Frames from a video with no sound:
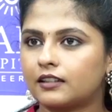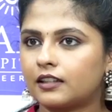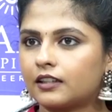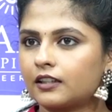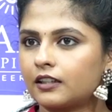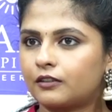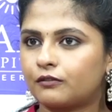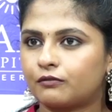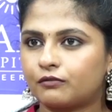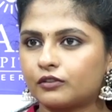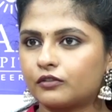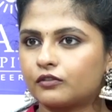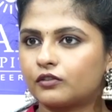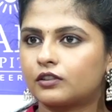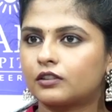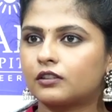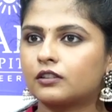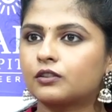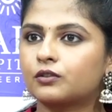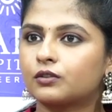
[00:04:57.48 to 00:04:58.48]
they get
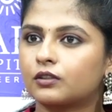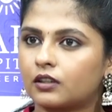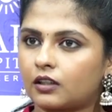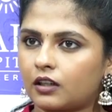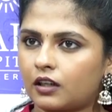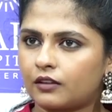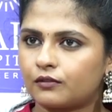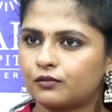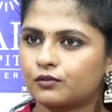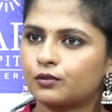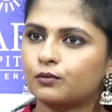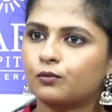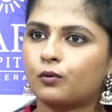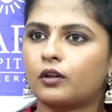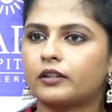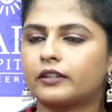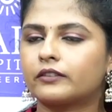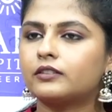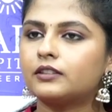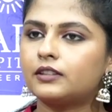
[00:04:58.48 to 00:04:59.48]
fevers or coughs or
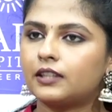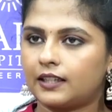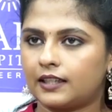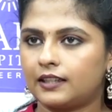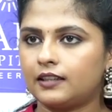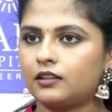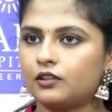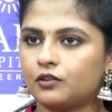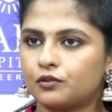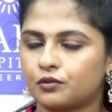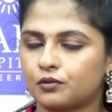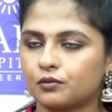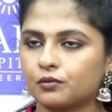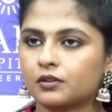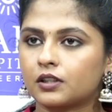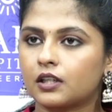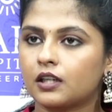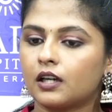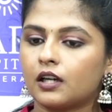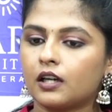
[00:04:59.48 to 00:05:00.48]
whatever the health
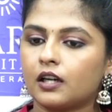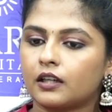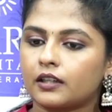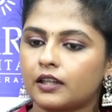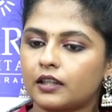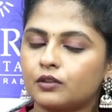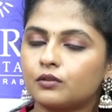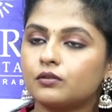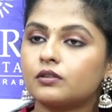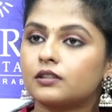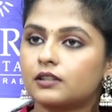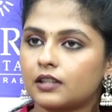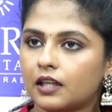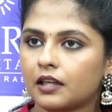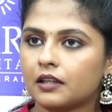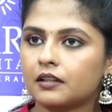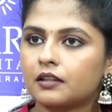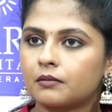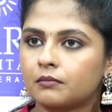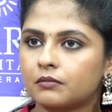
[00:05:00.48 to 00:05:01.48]
issues. Can you
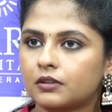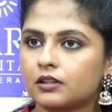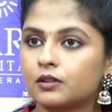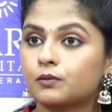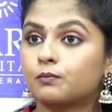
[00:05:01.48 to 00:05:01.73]
say them the